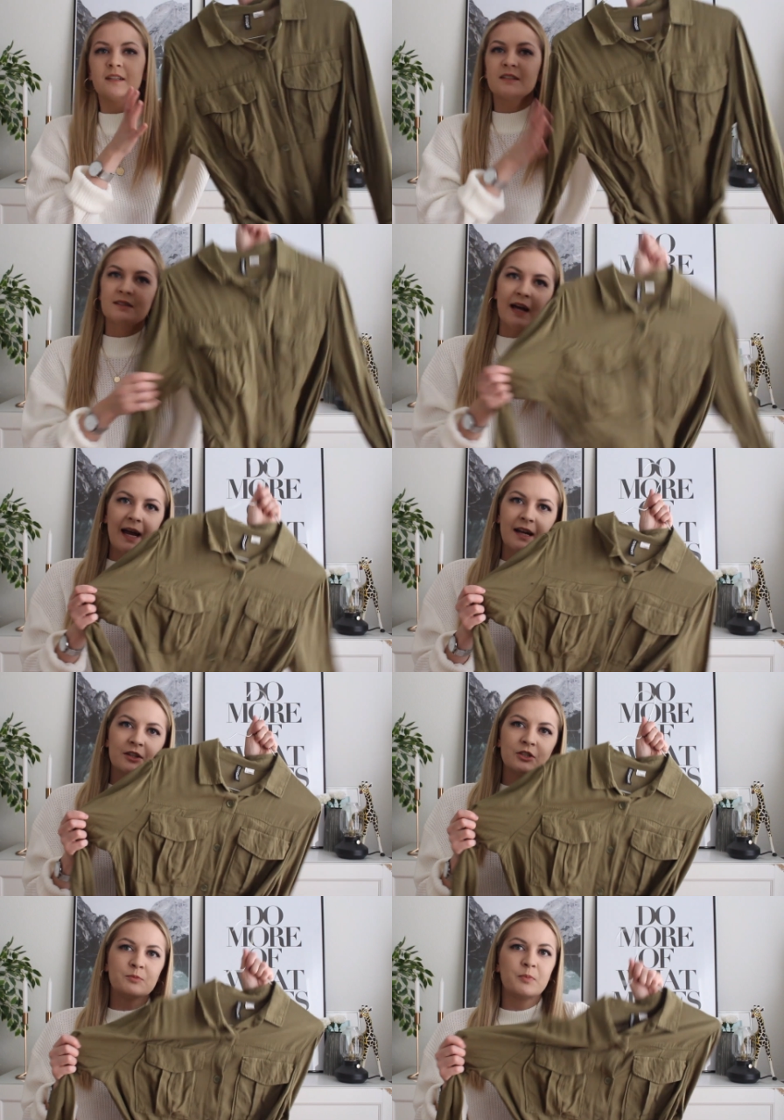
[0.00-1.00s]

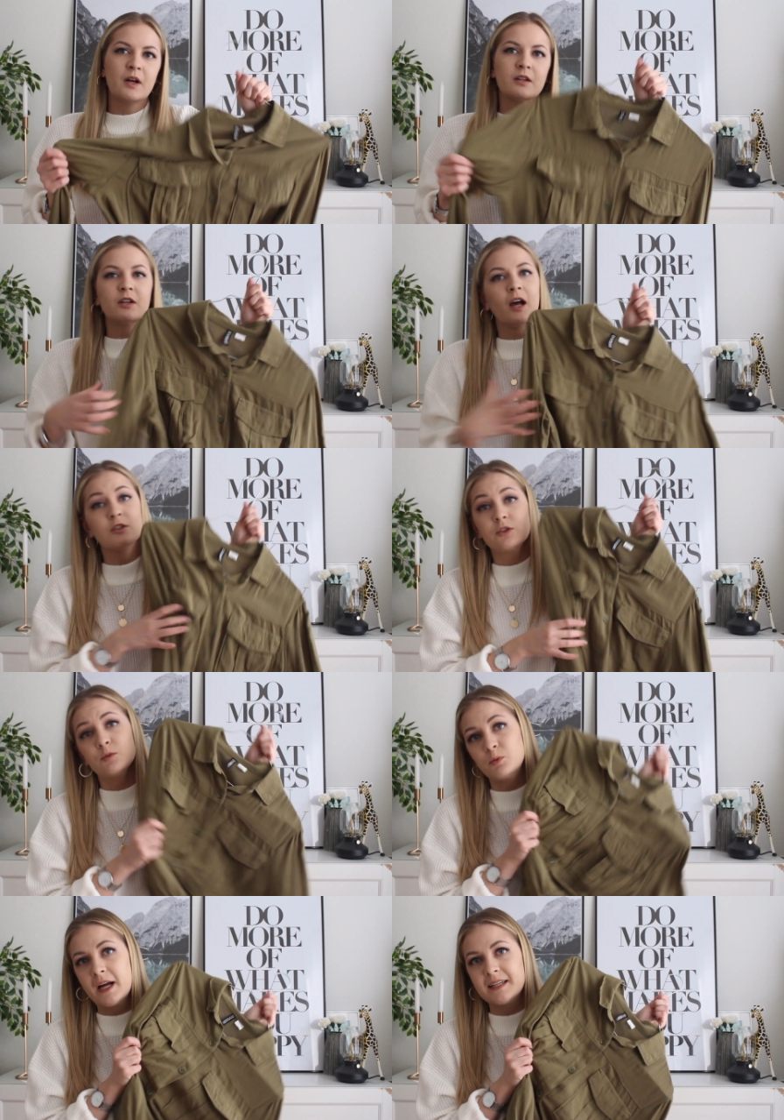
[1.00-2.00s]
stylish but not too
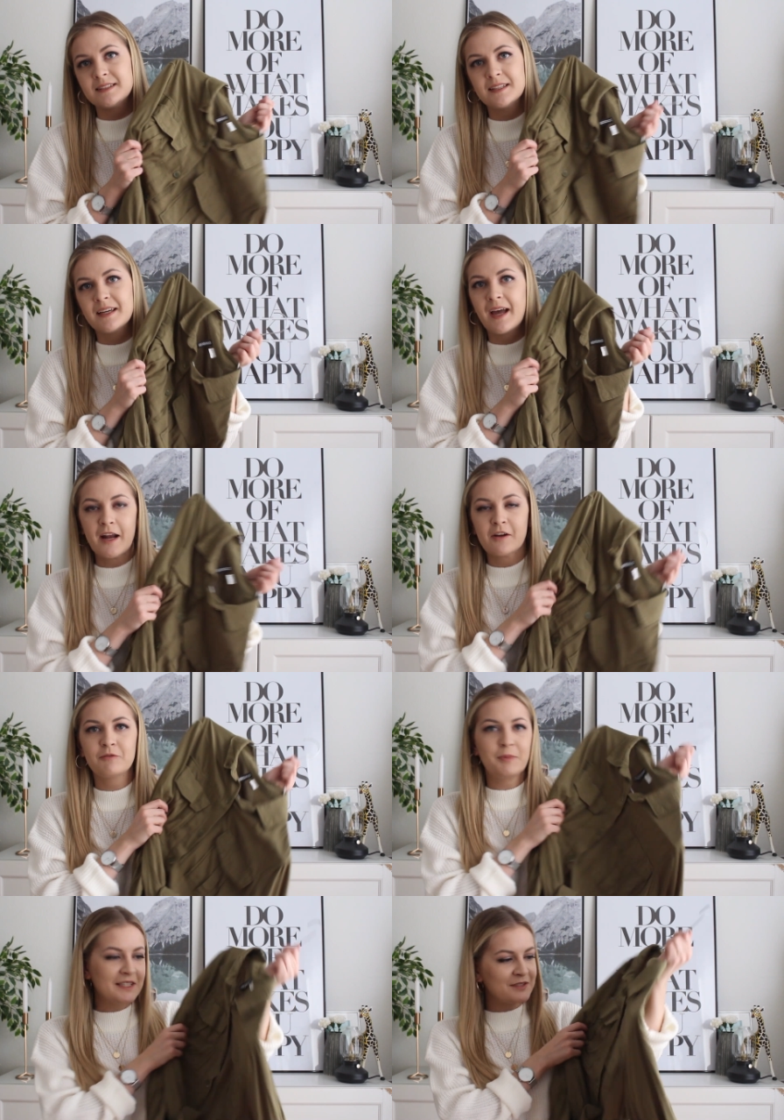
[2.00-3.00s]
pricey kind
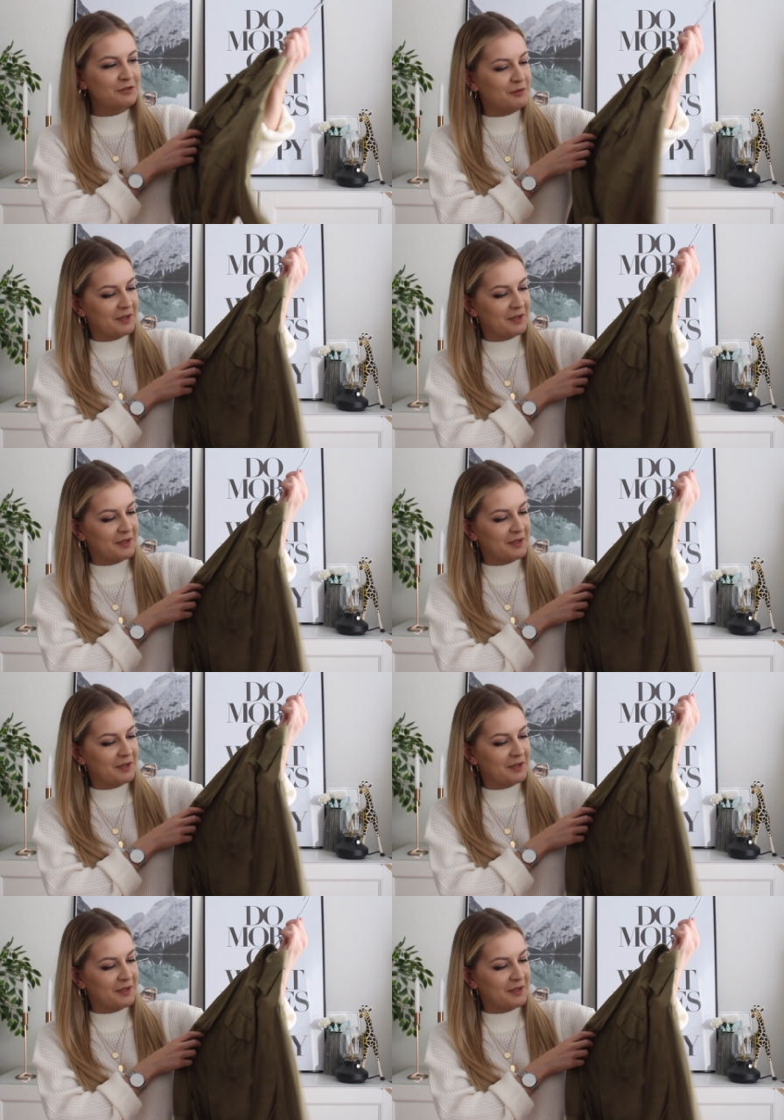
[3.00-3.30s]
of piece for